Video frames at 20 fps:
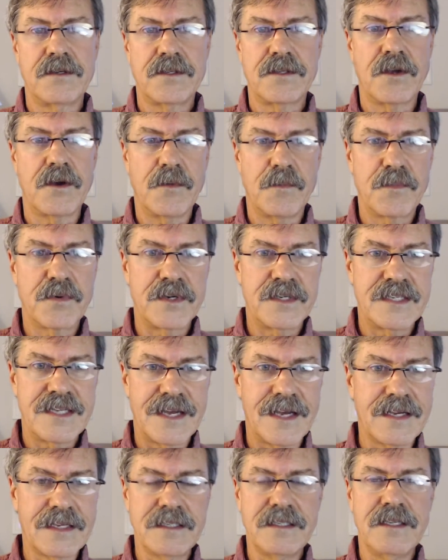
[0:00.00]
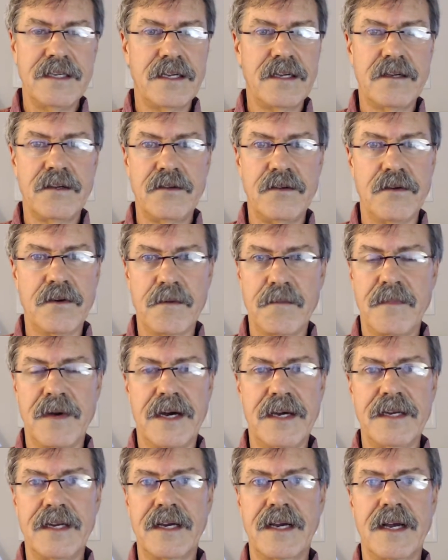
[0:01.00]
So protecting your
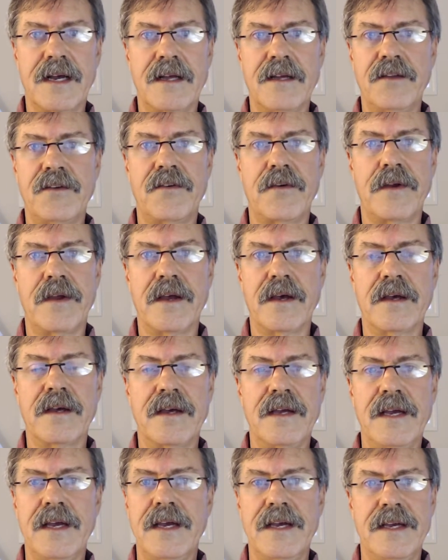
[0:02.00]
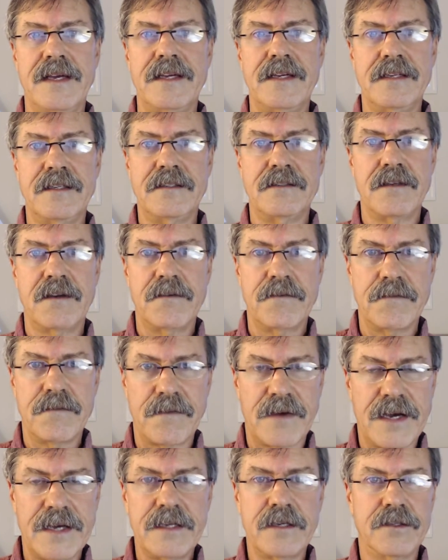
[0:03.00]
mitochondria is
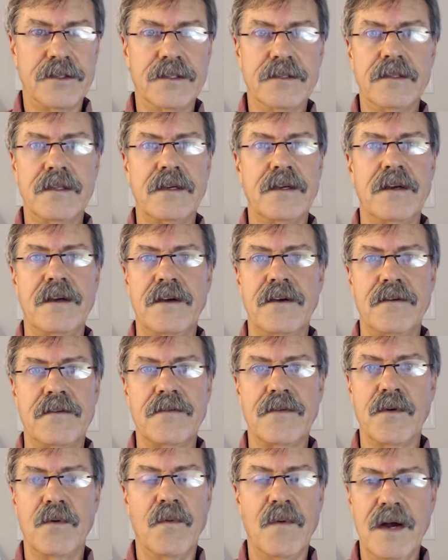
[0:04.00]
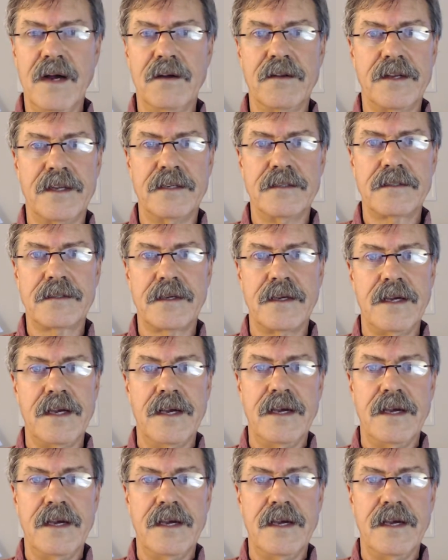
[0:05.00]
vital for wellness.